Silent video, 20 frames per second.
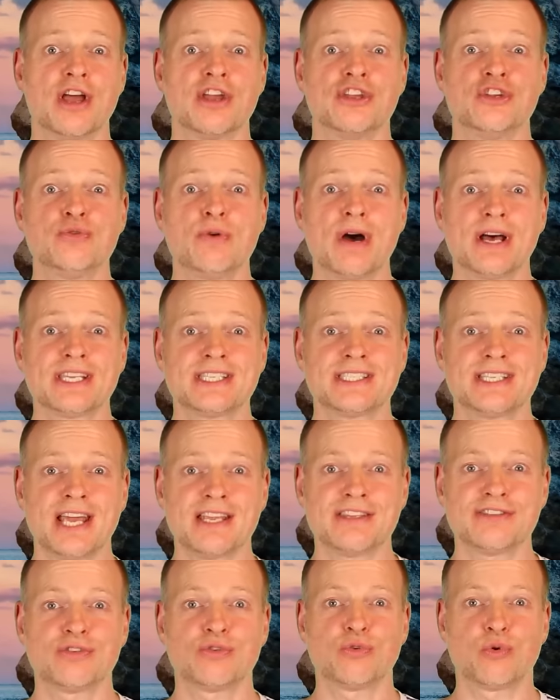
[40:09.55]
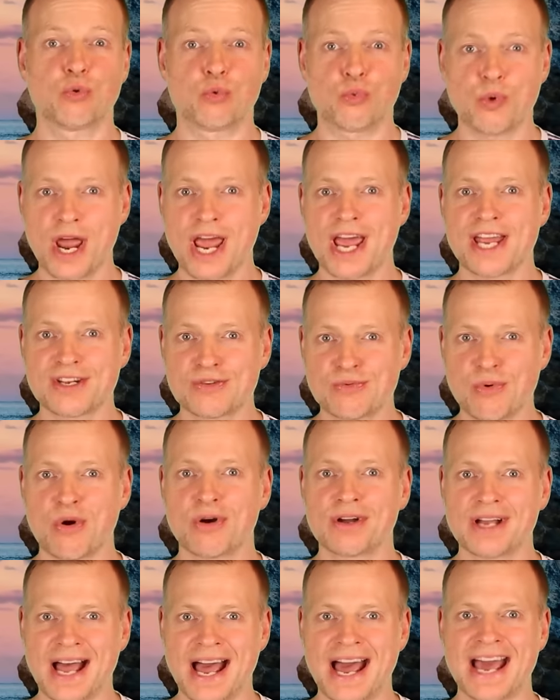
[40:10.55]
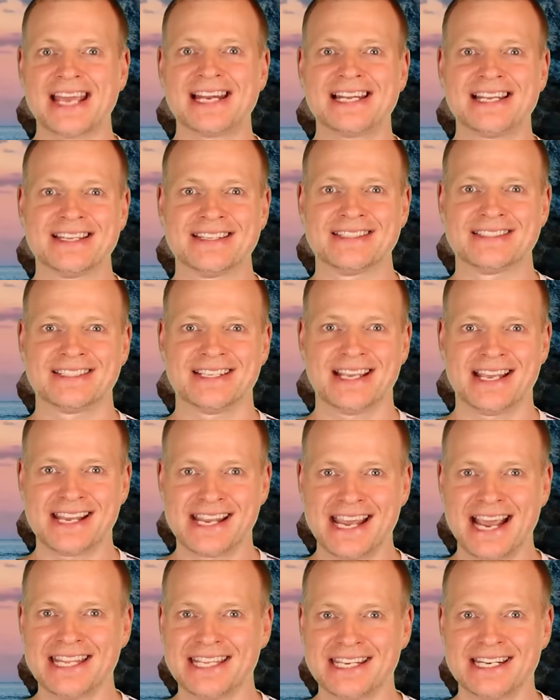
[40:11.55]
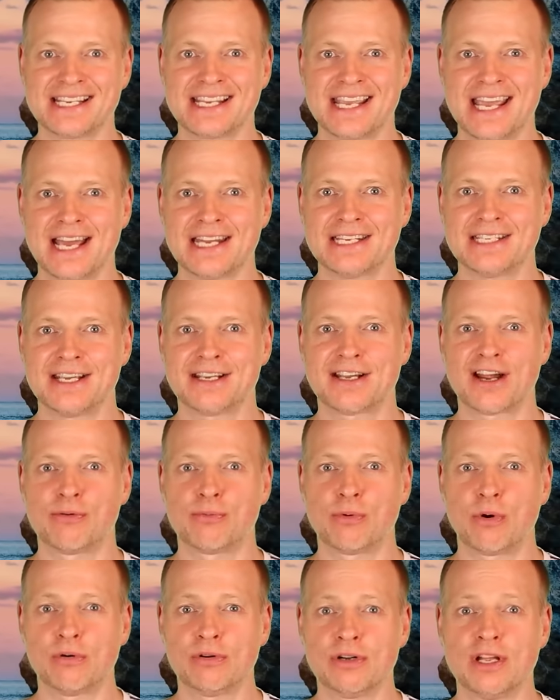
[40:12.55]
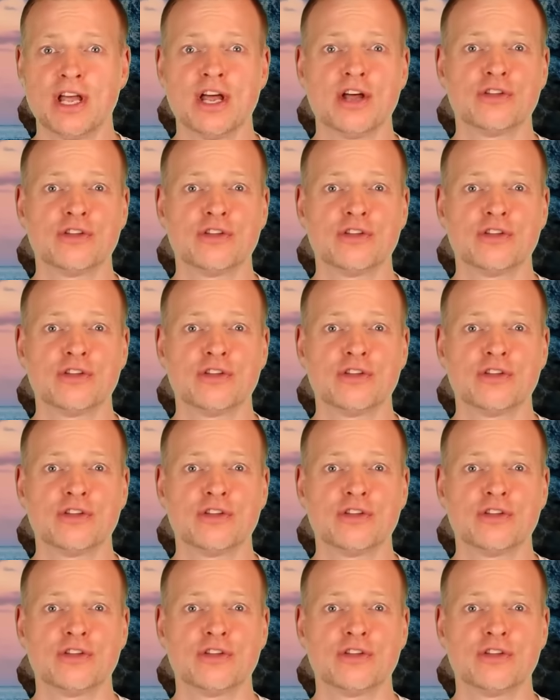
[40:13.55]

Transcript: You are sent to Redrock Island, again in a caretaker role,